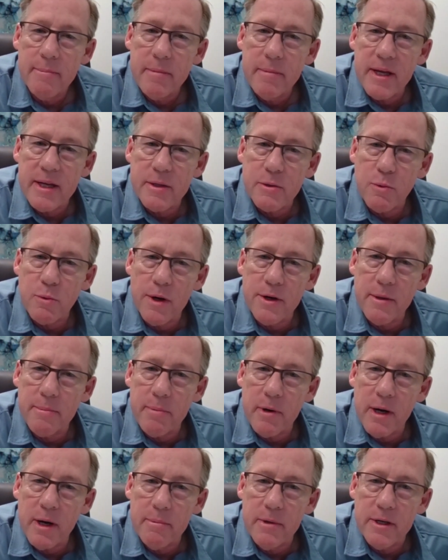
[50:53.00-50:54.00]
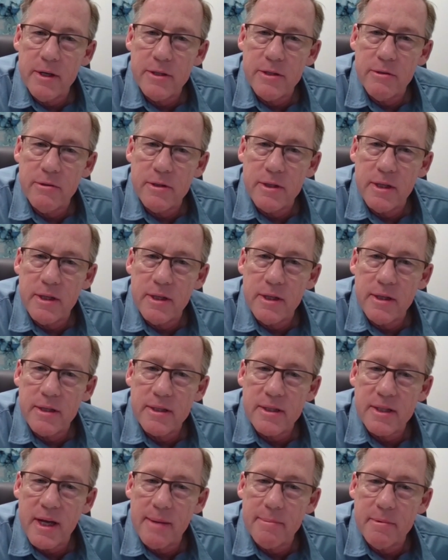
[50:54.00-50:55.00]
because one department is using this
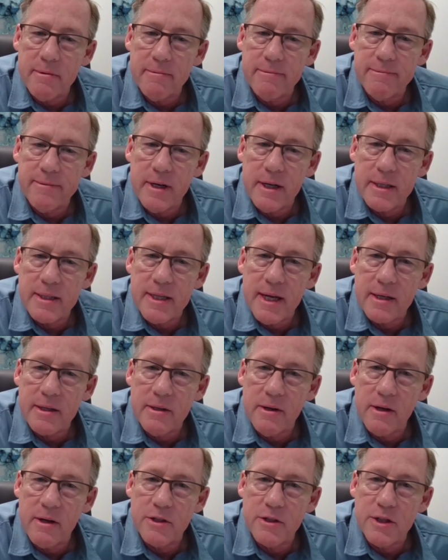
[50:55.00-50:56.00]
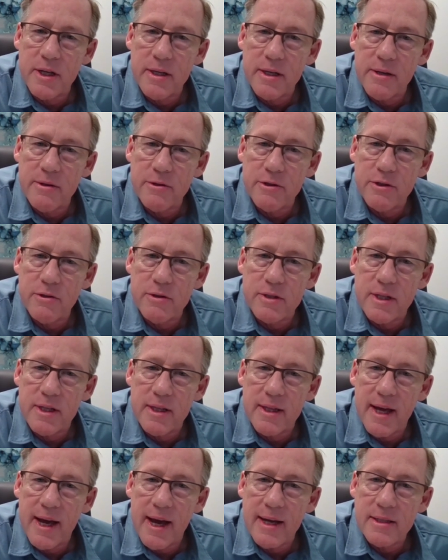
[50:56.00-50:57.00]
type of technology, another's
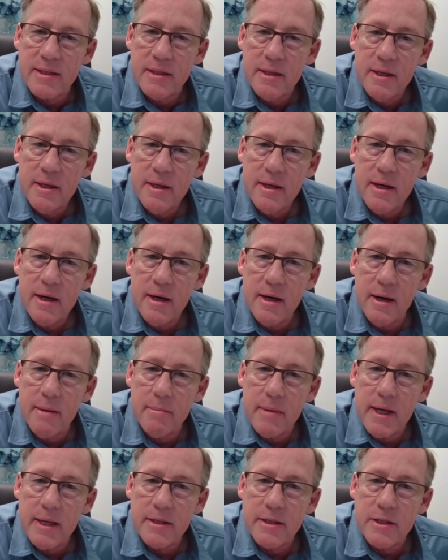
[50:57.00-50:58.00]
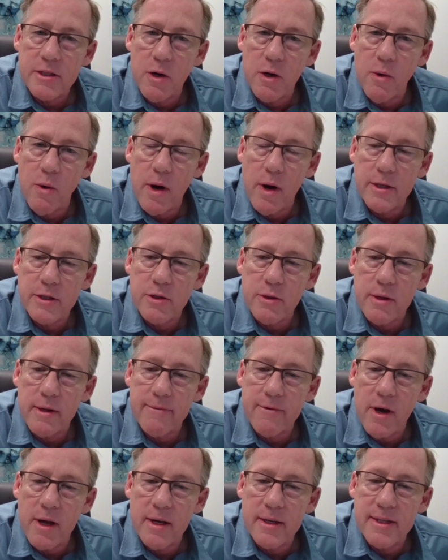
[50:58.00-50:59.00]
using that, and so on. So
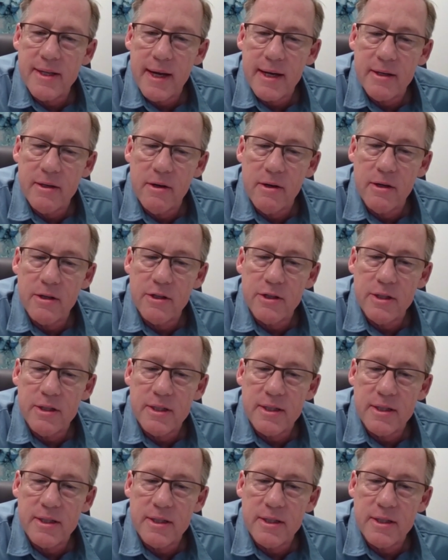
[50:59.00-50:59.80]
they've got a technology